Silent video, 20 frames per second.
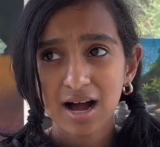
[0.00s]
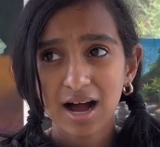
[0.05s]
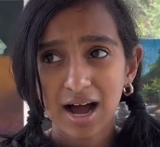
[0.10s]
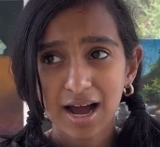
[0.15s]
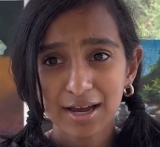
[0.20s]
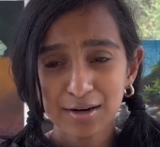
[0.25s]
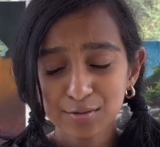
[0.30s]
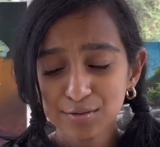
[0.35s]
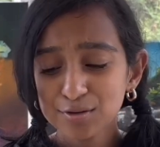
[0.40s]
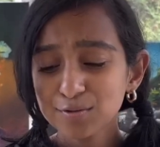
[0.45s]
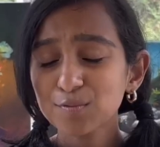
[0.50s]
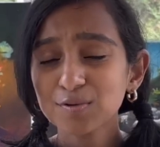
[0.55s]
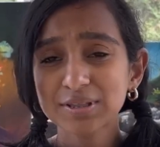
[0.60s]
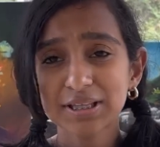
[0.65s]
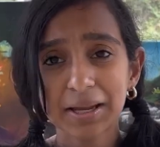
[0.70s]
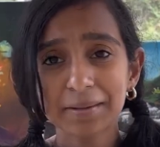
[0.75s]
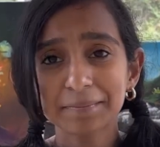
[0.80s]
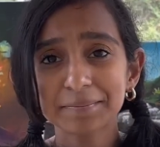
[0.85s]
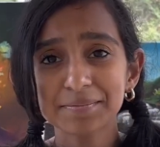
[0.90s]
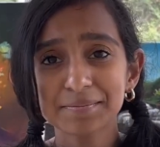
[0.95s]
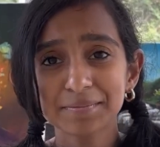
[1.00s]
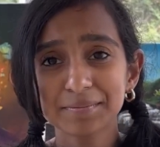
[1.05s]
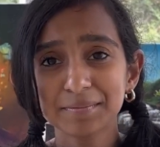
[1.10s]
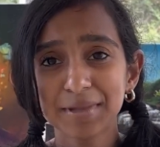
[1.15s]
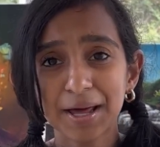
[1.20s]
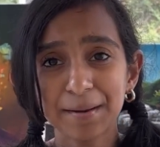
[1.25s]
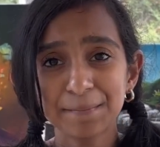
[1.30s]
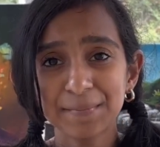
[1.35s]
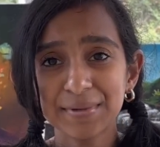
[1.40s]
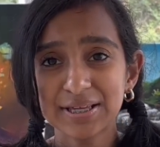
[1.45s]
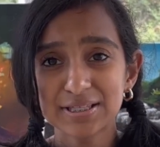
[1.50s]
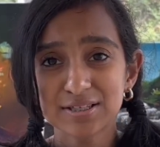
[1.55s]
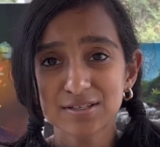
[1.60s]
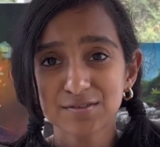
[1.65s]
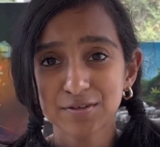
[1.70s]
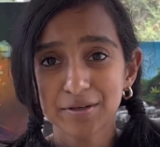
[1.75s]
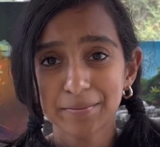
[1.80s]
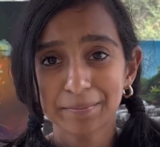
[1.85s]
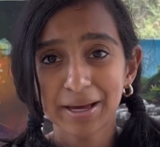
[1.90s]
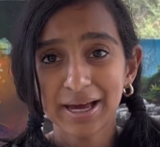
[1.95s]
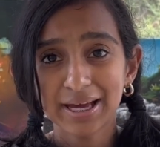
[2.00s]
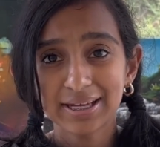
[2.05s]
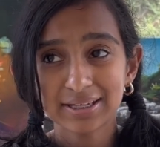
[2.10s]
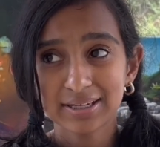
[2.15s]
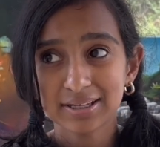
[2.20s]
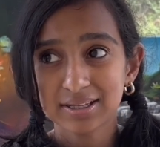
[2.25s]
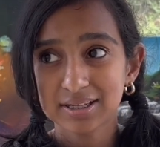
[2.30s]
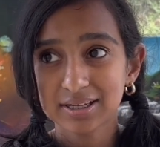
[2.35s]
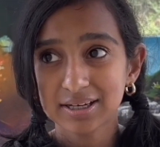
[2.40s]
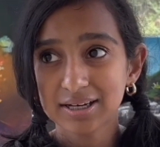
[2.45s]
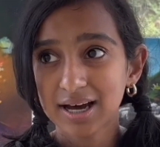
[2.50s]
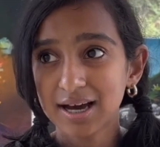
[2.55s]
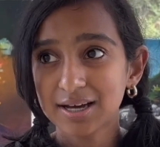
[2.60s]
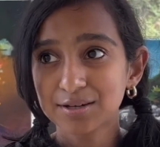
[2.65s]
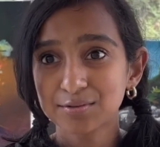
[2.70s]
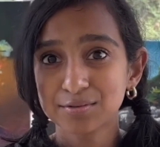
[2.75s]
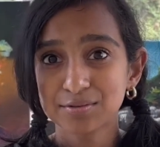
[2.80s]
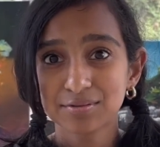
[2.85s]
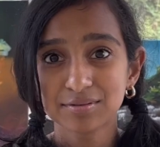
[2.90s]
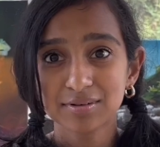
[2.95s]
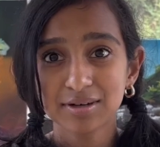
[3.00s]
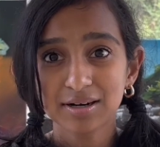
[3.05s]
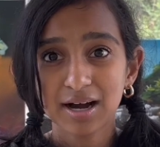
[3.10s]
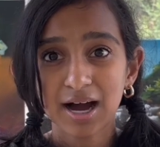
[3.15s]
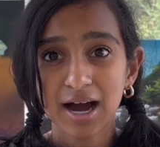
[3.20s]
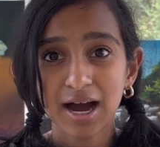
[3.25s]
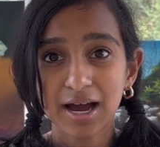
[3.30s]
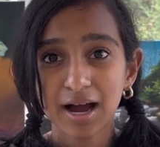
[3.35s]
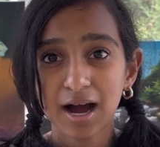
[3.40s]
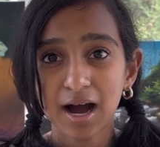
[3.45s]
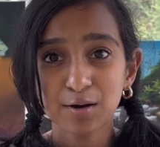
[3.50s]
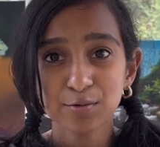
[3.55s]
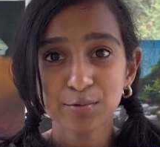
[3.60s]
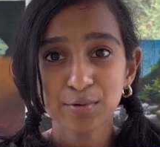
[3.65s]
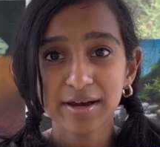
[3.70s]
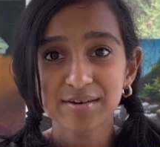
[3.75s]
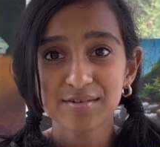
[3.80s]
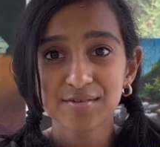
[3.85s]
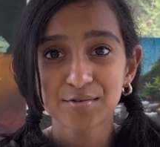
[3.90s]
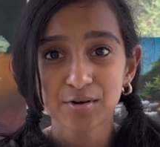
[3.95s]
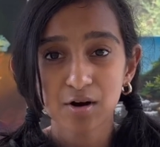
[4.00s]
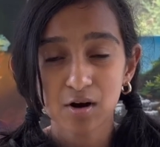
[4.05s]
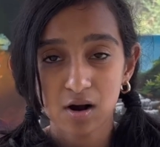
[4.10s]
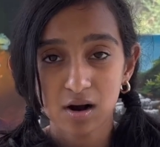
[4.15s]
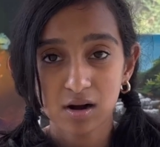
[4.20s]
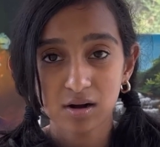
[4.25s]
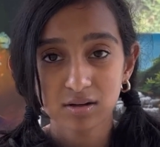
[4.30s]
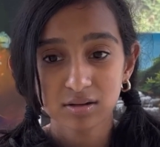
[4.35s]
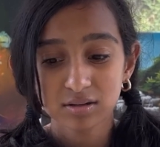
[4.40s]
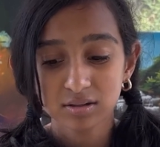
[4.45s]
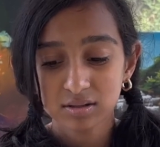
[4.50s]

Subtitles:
I don't know what that means for a painting. Like, how do I draw?